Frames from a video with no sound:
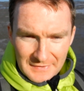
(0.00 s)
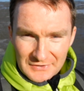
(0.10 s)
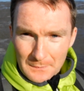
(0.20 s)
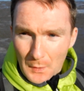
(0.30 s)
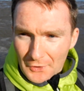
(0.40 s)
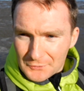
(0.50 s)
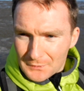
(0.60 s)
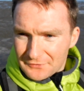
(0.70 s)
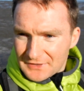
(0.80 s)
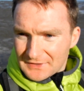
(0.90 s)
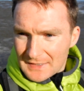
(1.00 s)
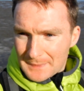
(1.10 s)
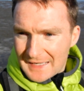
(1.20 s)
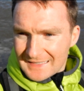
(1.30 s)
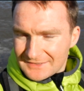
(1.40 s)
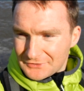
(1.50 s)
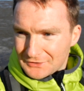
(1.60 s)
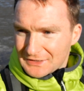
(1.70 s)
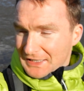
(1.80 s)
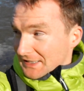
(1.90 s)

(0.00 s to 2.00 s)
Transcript: makes it impossible for you to get back. So,